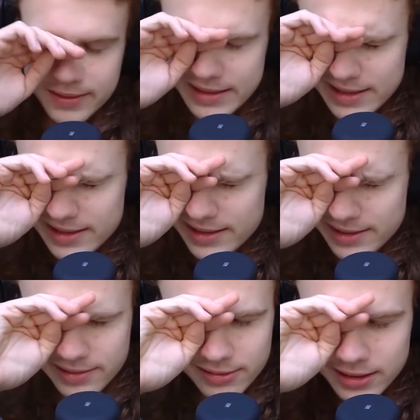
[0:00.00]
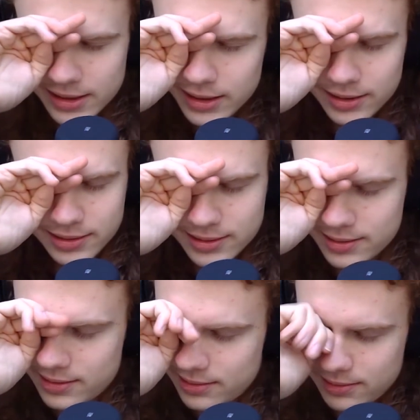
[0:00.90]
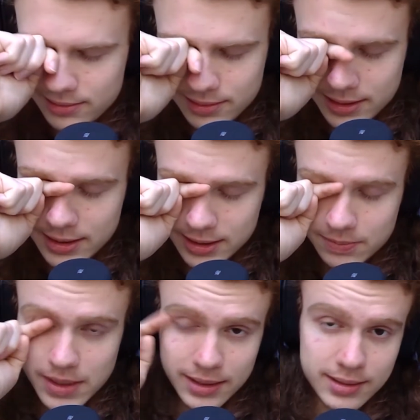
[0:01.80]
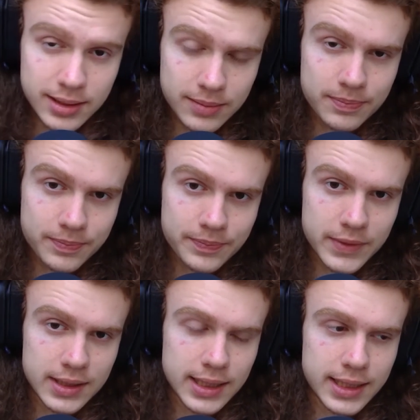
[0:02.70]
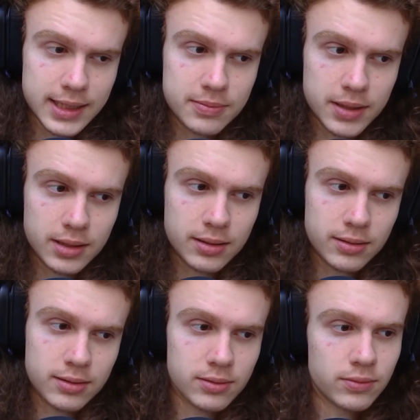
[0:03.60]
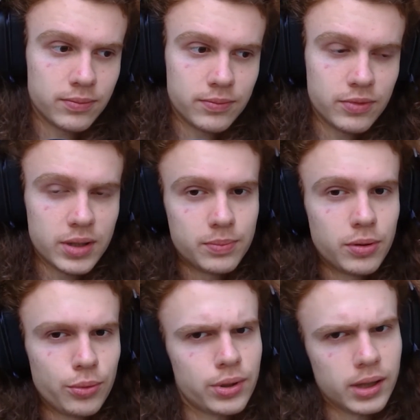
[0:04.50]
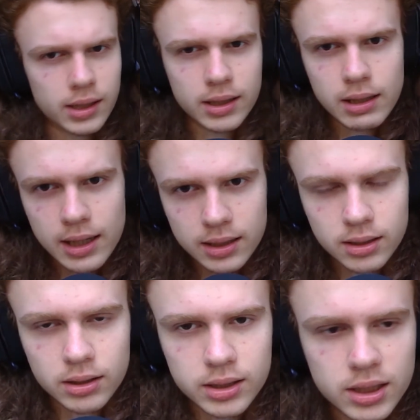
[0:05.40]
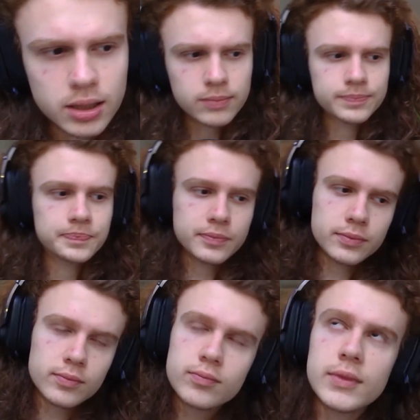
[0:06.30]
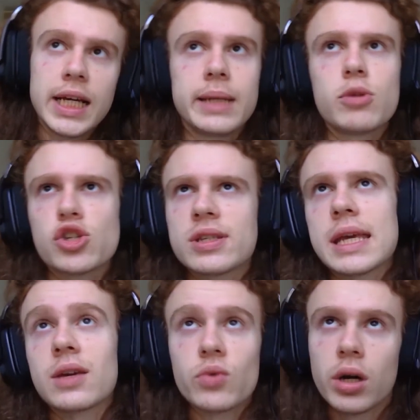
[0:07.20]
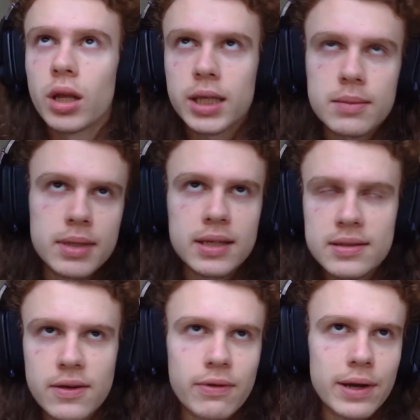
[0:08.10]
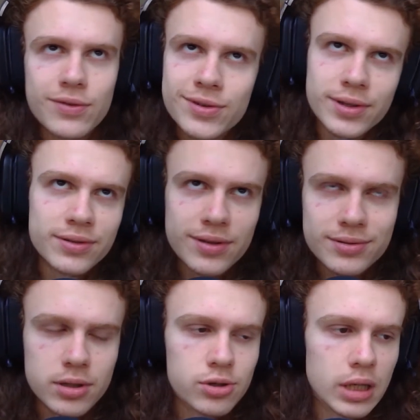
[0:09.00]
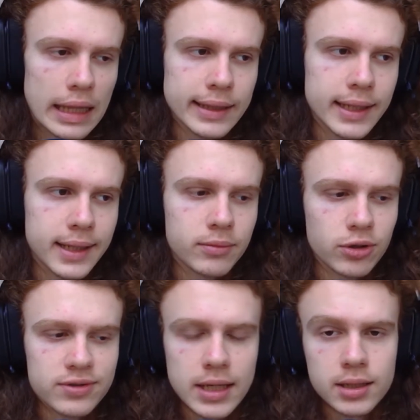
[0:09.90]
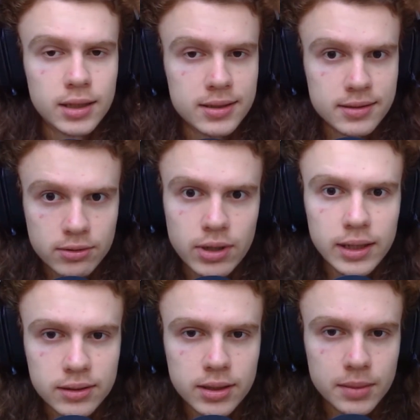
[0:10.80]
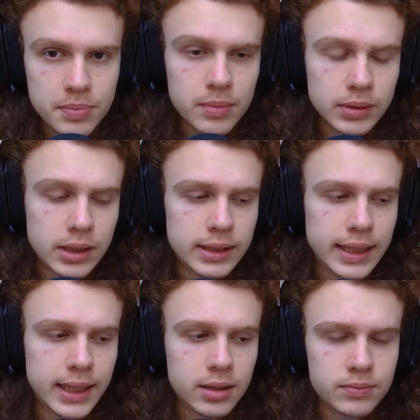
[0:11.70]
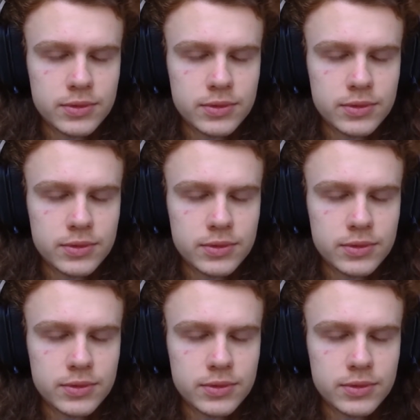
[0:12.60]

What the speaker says: It's just messed up in that aspect. We are both lucky and unlucky. I'm not saying we're lucky because the virus exists and shit like that. I'm not saying that it's great that people are dying.